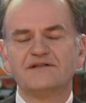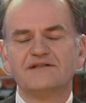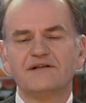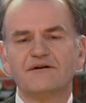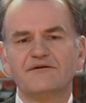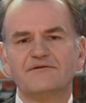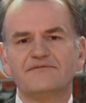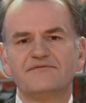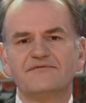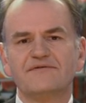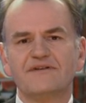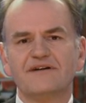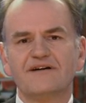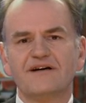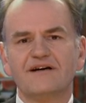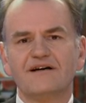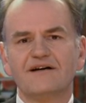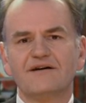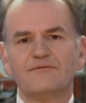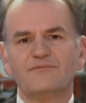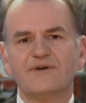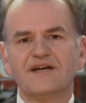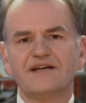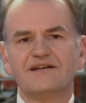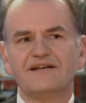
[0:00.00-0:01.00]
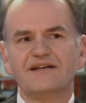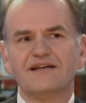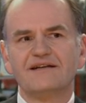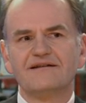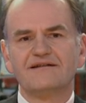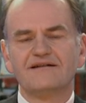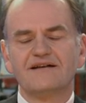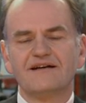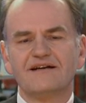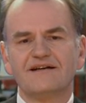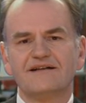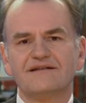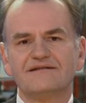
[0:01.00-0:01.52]
So if we can
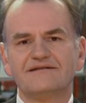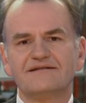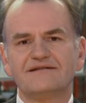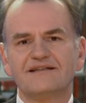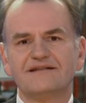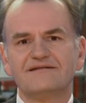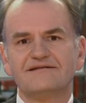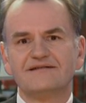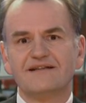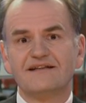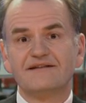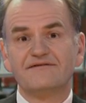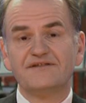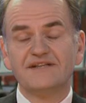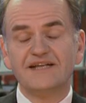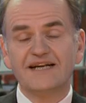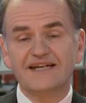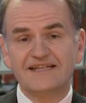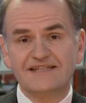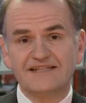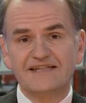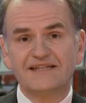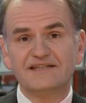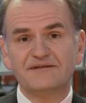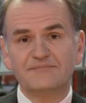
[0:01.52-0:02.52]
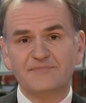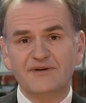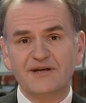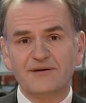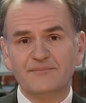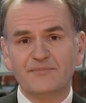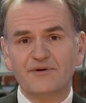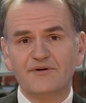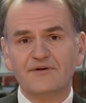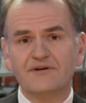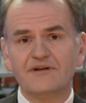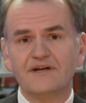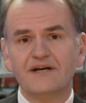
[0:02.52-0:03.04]
deliver nicotine to
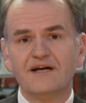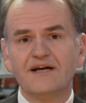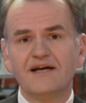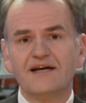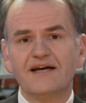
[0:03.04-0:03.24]
people